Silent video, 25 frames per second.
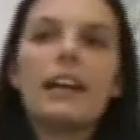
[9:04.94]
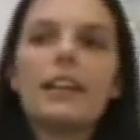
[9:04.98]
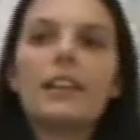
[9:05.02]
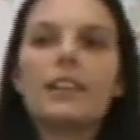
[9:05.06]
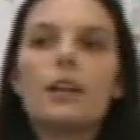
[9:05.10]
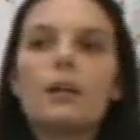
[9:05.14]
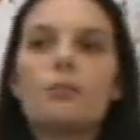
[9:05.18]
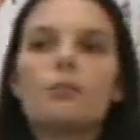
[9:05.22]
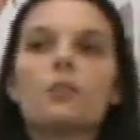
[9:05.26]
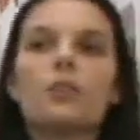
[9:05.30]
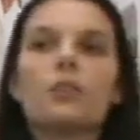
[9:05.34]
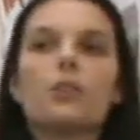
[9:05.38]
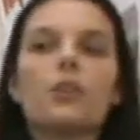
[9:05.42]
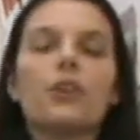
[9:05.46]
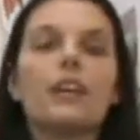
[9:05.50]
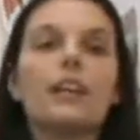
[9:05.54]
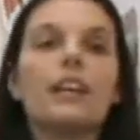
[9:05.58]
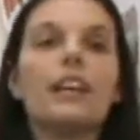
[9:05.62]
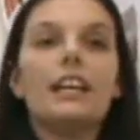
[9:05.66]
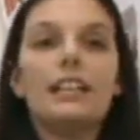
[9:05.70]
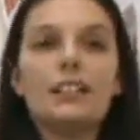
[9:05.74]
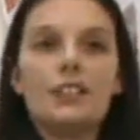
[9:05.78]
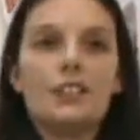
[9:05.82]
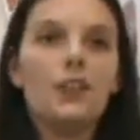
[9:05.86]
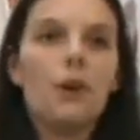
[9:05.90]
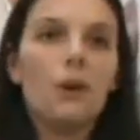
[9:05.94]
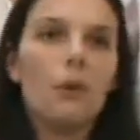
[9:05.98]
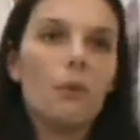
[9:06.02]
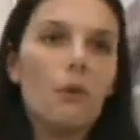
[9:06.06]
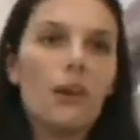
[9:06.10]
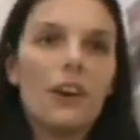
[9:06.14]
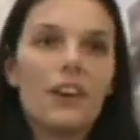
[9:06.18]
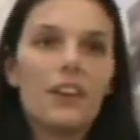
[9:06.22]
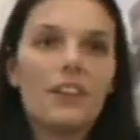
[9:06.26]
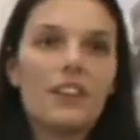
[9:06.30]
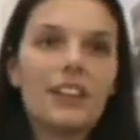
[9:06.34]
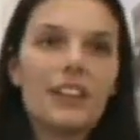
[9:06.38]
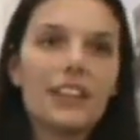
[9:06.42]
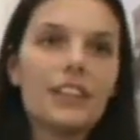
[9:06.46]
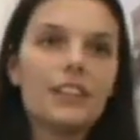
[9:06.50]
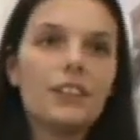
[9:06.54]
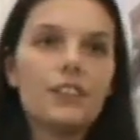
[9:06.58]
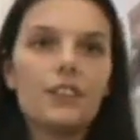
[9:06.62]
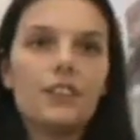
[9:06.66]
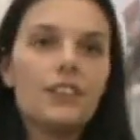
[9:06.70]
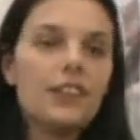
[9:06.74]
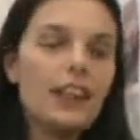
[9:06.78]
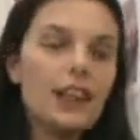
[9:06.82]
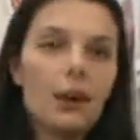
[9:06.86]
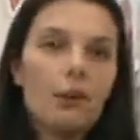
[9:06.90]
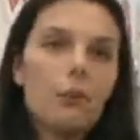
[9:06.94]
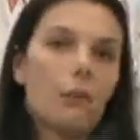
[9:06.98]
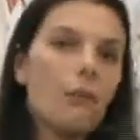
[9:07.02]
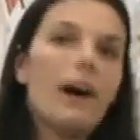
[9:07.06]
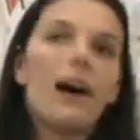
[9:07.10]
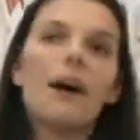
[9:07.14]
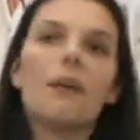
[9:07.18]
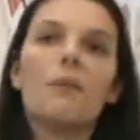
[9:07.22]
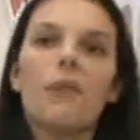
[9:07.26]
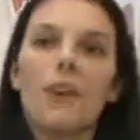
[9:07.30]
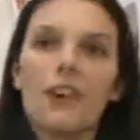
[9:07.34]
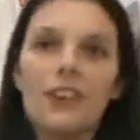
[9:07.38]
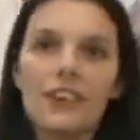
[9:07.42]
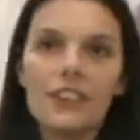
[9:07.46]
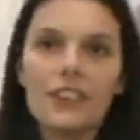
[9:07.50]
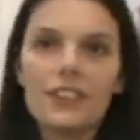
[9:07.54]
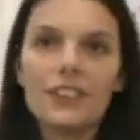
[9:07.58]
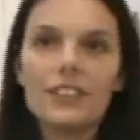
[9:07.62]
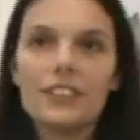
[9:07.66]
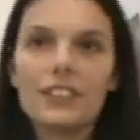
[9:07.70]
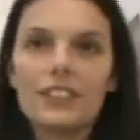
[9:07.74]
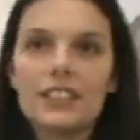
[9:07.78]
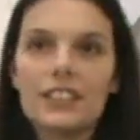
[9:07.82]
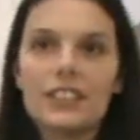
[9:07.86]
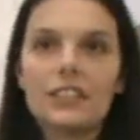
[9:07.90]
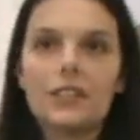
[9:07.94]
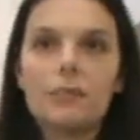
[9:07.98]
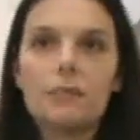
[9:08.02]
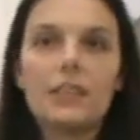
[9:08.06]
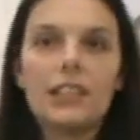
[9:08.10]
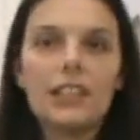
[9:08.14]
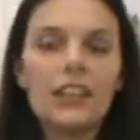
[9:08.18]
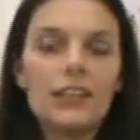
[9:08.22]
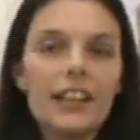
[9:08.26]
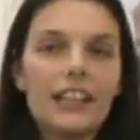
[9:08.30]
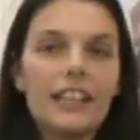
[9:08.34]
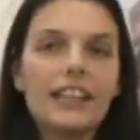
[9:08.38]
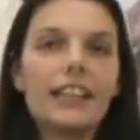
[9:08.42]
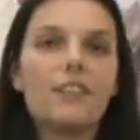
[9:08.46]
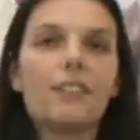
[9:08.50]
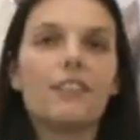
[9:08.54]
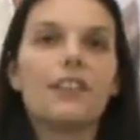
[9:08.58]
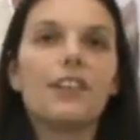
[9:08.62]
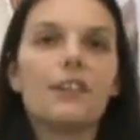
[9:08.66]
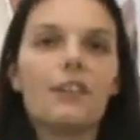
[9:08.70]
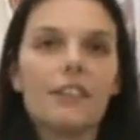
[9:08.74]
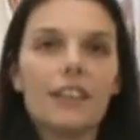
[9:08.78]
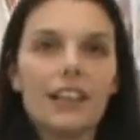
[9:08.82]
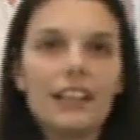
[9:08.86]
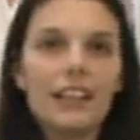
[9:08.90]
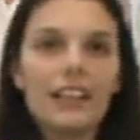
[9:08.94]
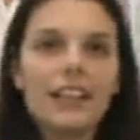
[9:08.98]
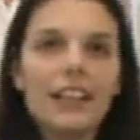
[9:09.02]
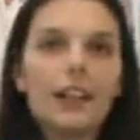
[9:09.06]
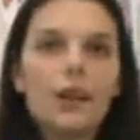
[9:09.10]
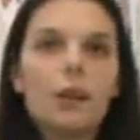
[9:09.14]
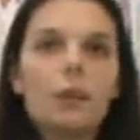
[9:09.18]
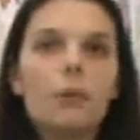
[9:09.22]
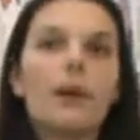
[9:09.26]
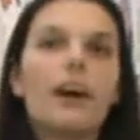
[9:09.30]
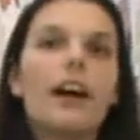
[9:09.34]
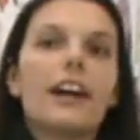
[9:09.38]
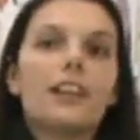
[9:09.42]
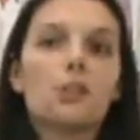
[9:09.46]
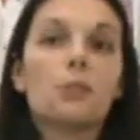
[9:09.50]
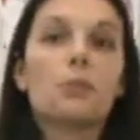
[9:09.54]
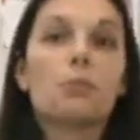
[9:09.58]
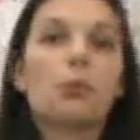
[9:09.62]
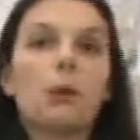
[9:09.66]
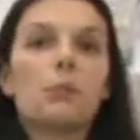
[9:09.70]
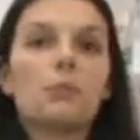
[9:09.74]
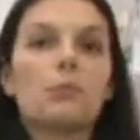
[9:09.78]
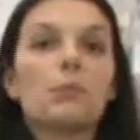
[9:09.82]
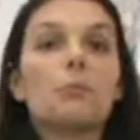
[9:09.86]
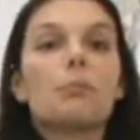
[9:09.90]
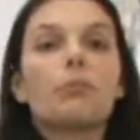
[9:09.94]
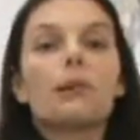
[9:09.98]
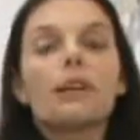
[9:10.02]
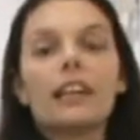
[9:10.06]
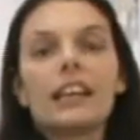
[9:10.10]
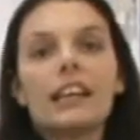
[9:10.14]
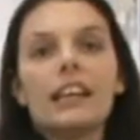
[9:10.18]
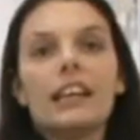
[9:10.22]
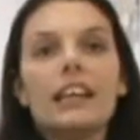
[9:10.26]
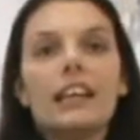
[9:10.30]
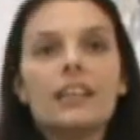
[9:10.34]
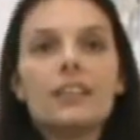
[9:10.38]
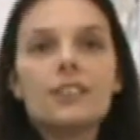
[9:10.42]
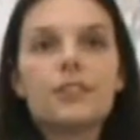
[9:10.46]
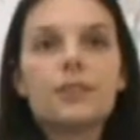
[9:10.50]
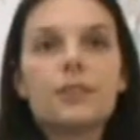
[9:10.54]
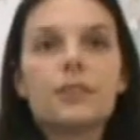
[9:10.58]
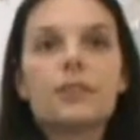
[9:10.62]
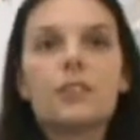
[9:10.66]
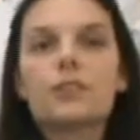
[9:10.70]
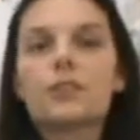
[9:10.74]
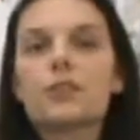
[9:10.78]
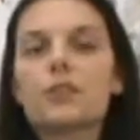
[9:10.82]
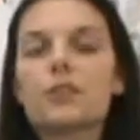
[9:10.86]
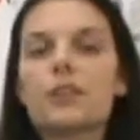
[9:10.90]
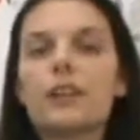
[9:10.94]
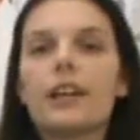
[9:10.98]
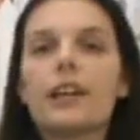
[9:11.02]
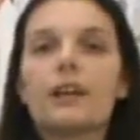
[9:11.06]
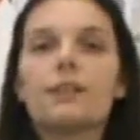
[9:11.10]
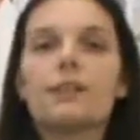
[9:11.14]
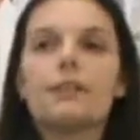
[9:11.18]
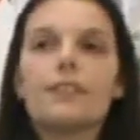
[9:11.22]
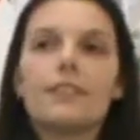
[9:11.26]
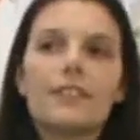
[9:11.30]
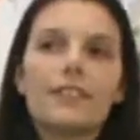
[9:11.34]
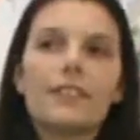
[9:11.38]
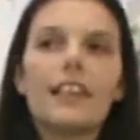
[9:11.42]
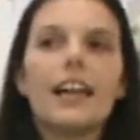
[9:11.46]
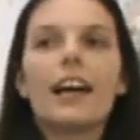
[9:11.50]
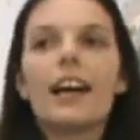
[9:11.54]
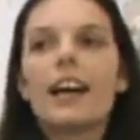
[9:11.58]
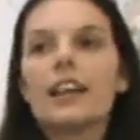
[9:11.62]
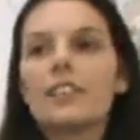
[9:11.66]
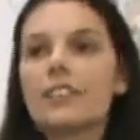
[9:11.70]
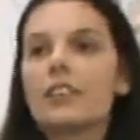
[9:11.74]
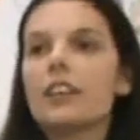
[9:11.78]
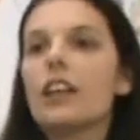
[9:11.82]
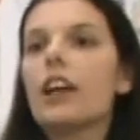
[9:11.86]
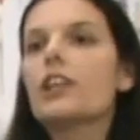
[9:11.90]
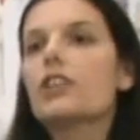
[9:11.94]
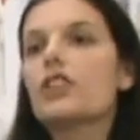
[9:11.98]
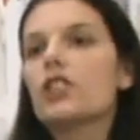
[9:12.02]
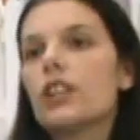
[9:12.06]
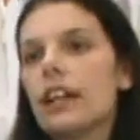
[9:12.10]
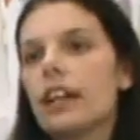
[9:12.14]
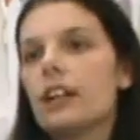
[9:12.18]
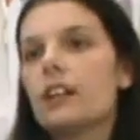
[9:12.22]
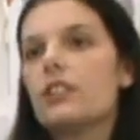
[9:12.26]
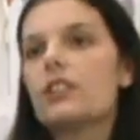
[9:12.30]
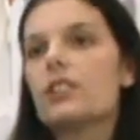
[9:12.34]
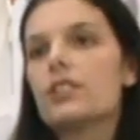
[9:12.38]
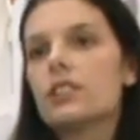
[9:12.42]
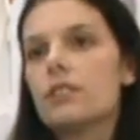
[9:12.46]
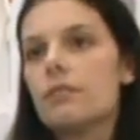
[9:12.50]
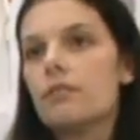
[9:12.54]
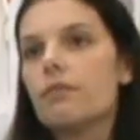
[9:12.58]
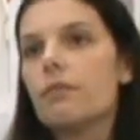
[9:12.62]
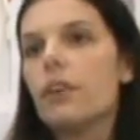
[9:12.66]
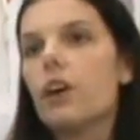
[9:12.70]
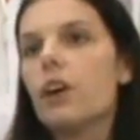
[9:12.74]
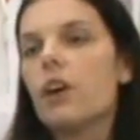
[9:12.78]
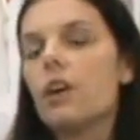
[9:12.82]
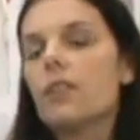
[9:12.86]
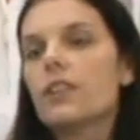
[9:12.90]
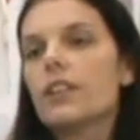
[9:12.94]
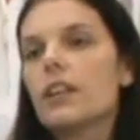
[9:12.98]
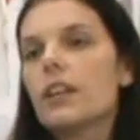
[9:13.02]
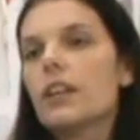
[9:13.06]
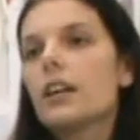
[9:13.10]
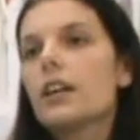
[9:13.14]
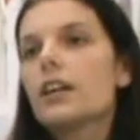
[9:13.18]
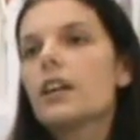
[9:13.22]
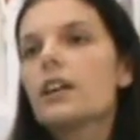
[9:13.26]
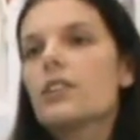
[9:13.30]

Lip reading: make them so there is no water in it. They don't want water in their system, and they try to get rid of it. We're actually purposely putting it into it, so that has a lot of challenges involved.